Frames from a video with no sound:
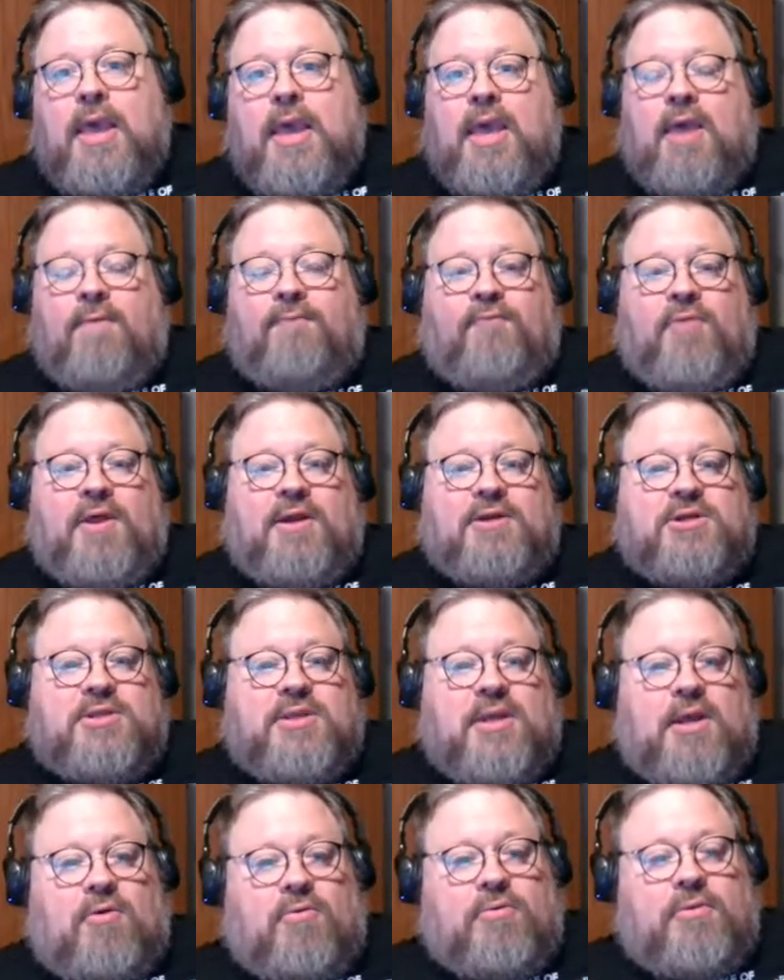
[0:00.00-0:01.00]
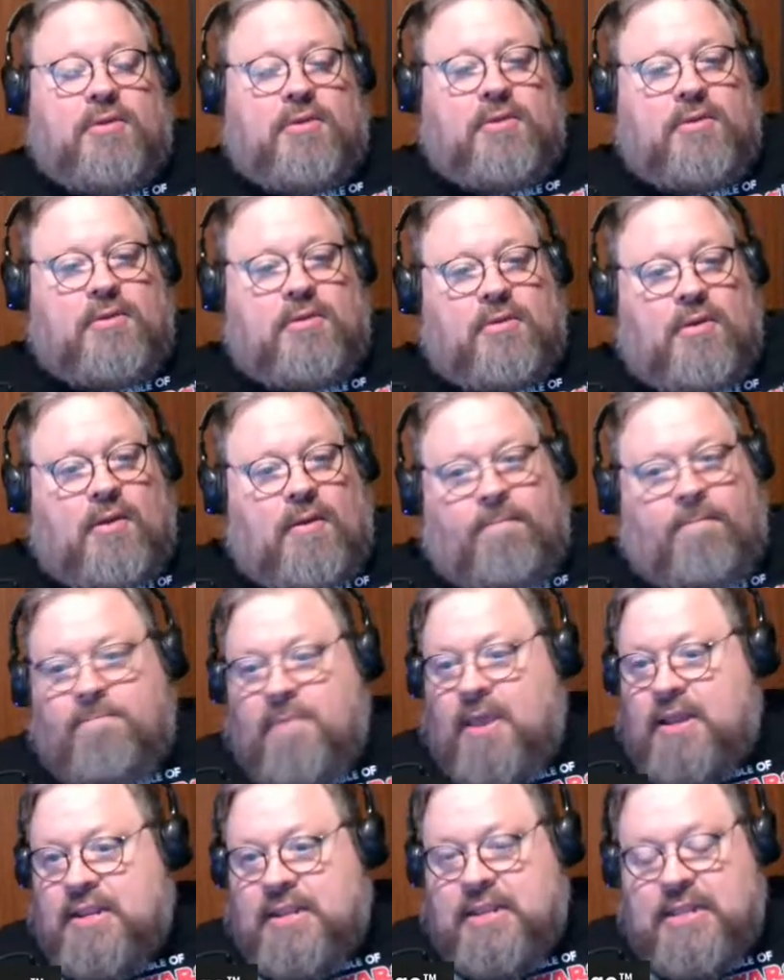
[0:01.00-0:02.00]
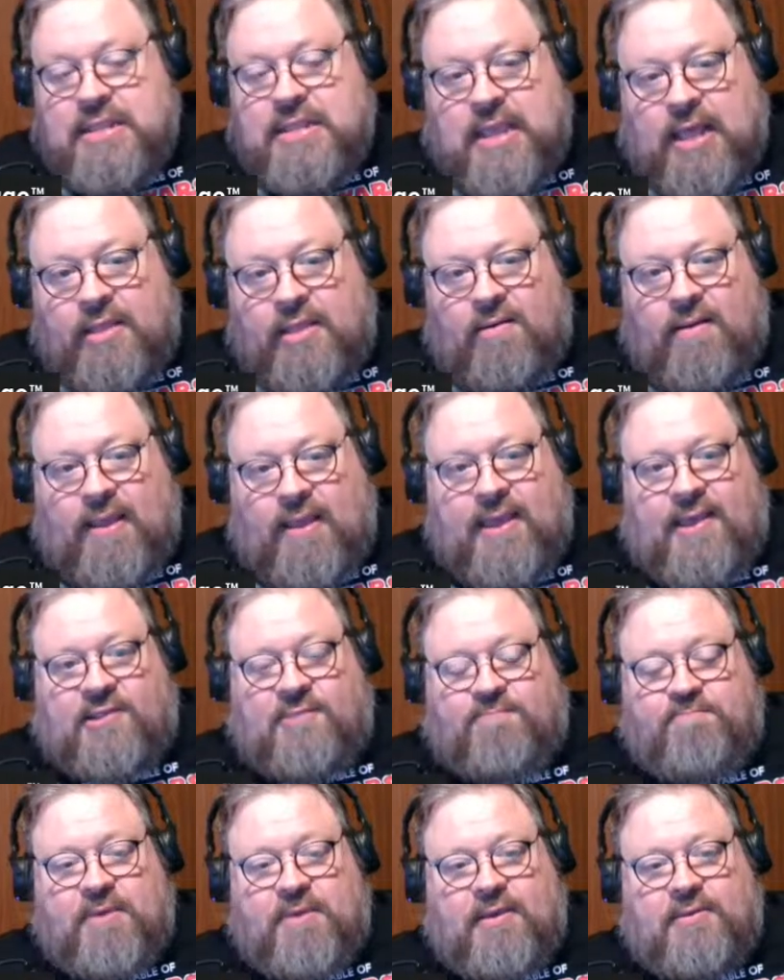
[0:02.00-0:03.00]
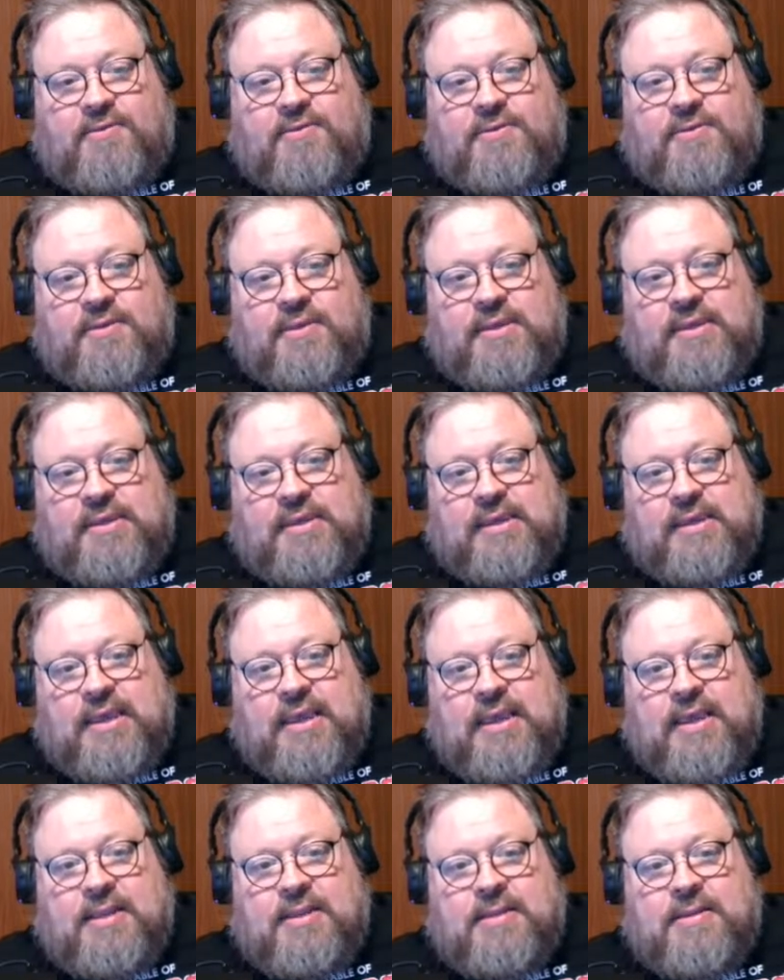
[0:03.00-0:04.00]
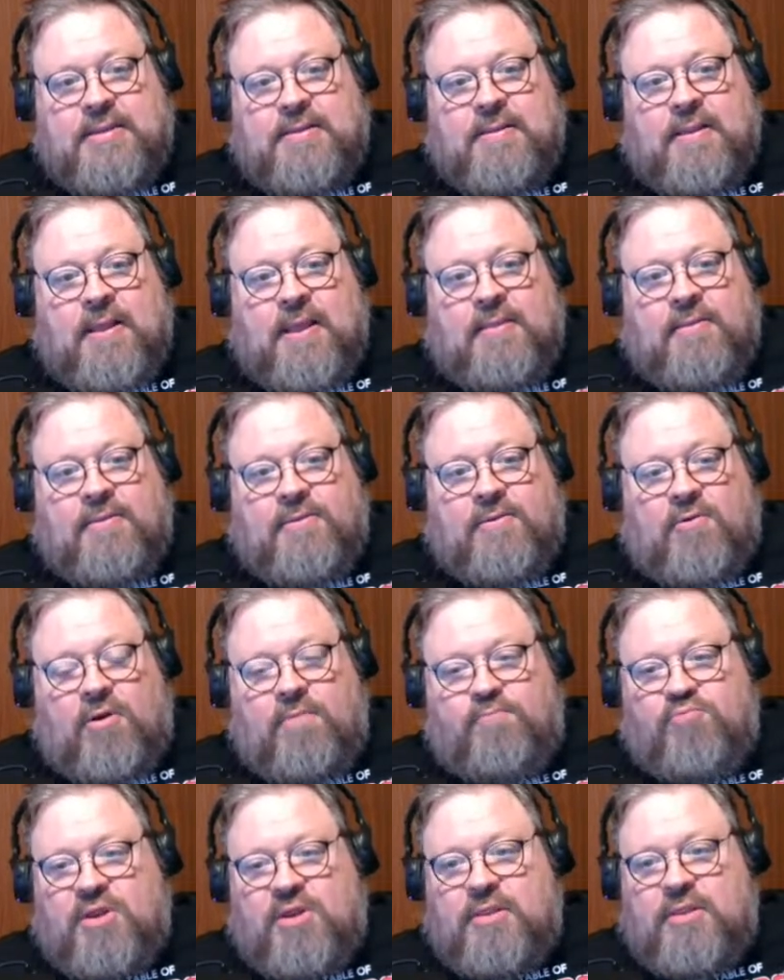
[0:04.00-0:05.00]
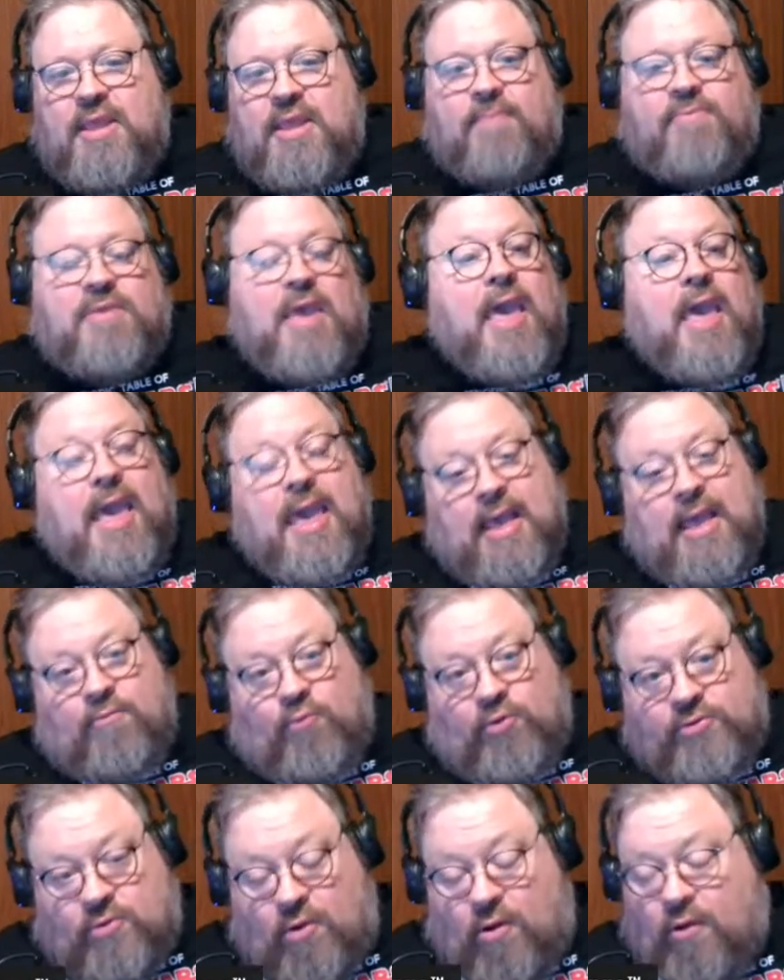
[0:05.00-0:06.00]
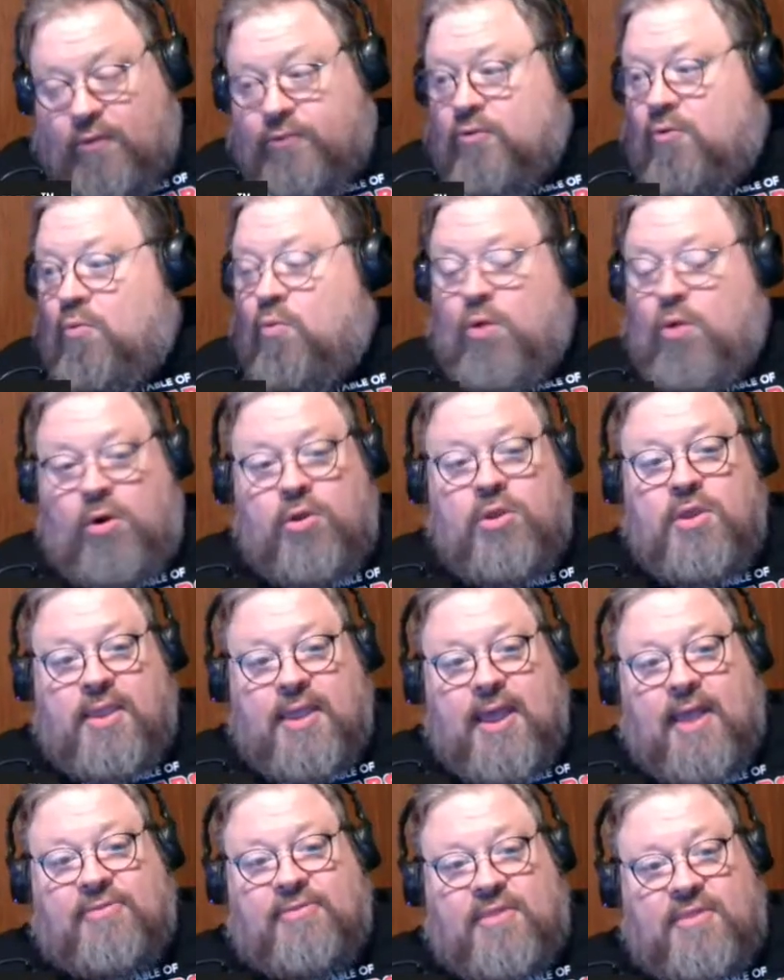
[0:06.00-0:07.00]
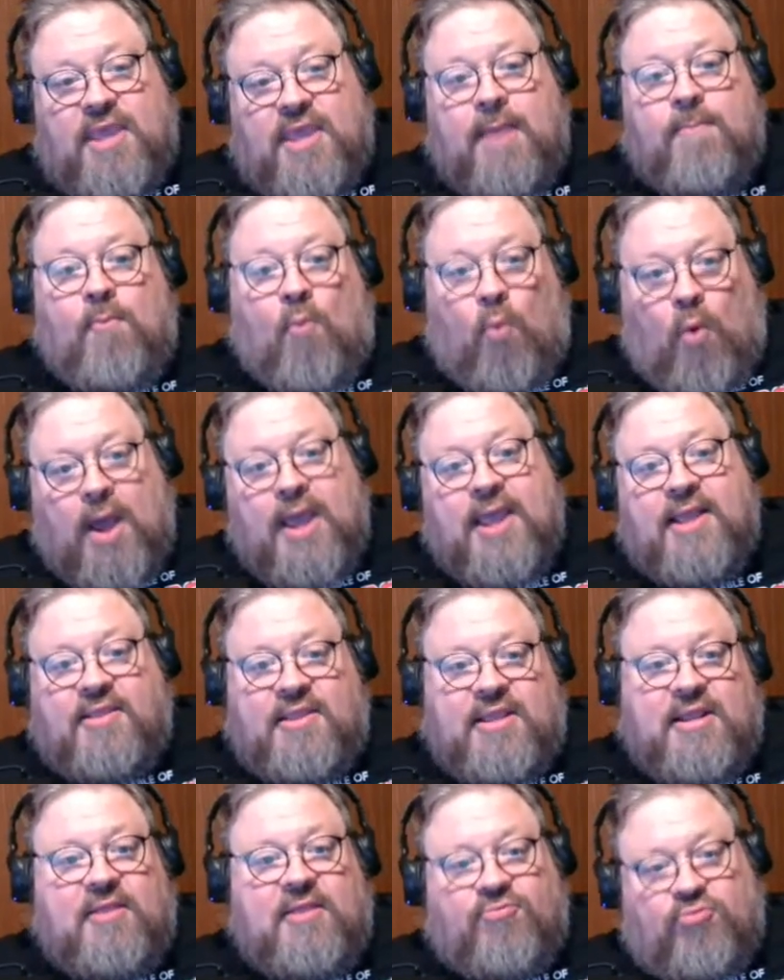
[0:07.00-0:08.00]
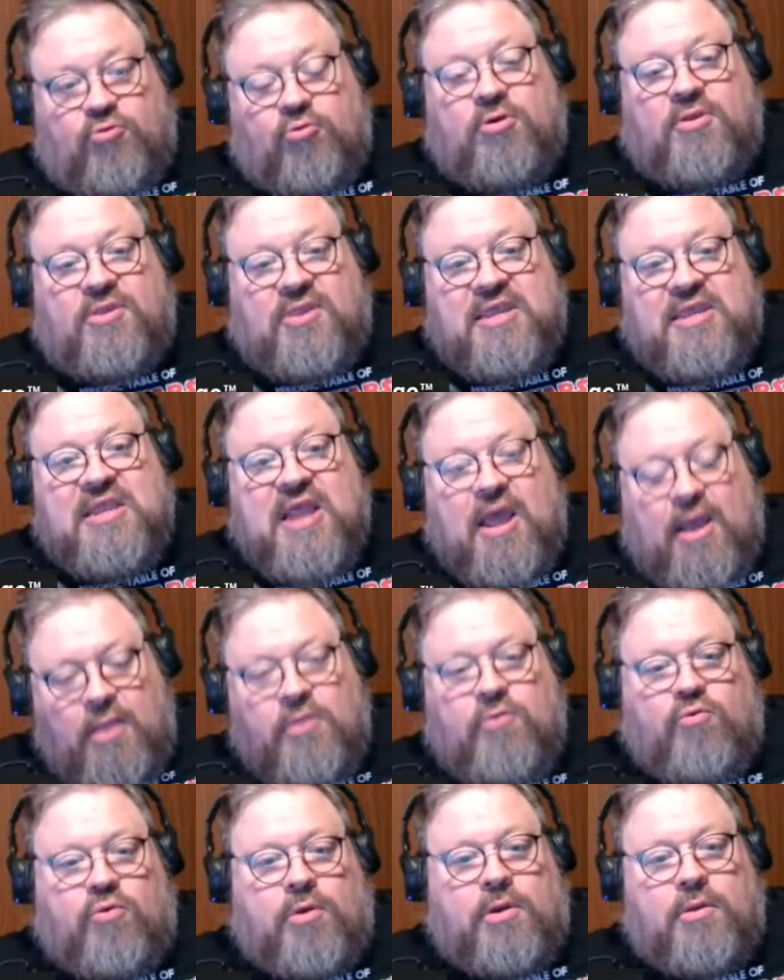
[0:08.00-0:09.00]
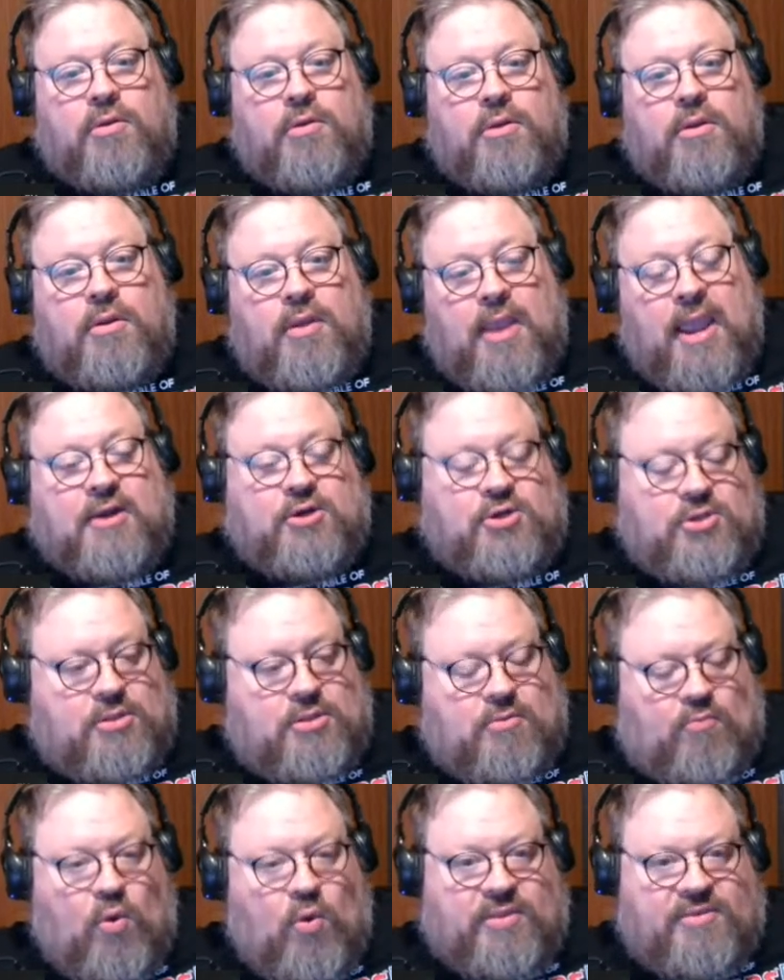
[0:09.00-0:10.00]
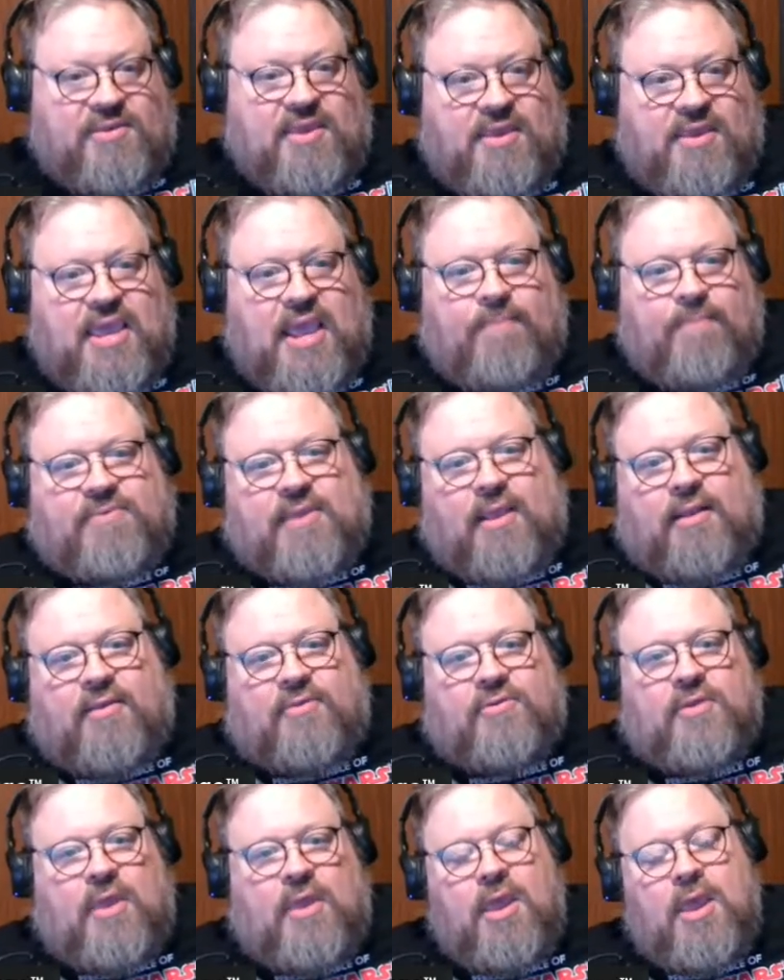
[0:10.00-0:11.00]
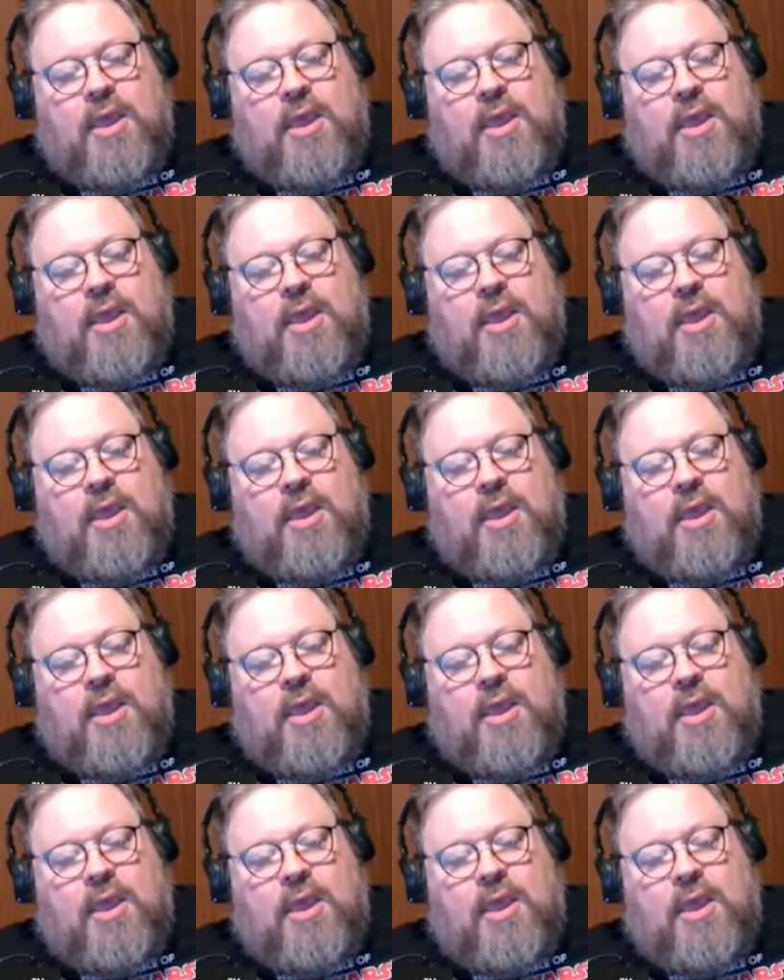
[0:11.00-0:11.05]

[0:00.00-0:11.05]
It fleshed out many of the other aspects and started bringing in names. It was also where you got the name YT-1300. Actually, the Westing Games, that is.